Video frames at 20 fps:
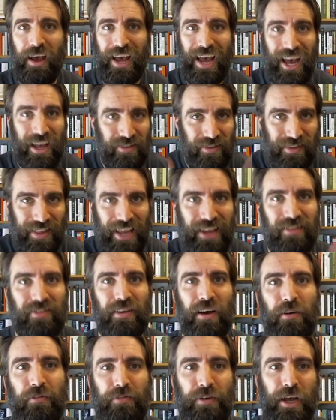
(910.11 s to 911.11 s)
as they
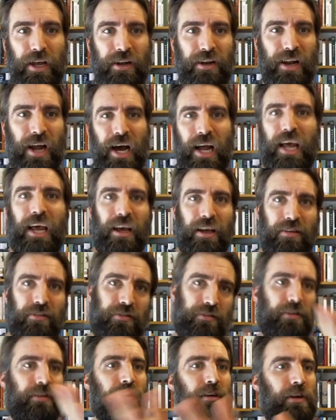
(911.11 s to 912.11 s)
saw fit, not
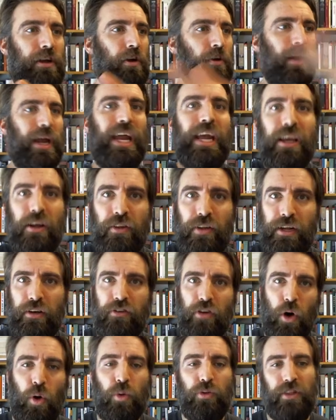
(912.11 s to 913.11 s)
as, you know, England
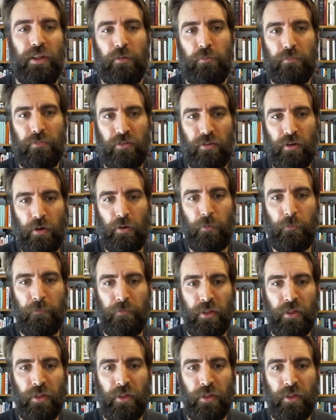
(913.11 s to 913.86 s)
told them so,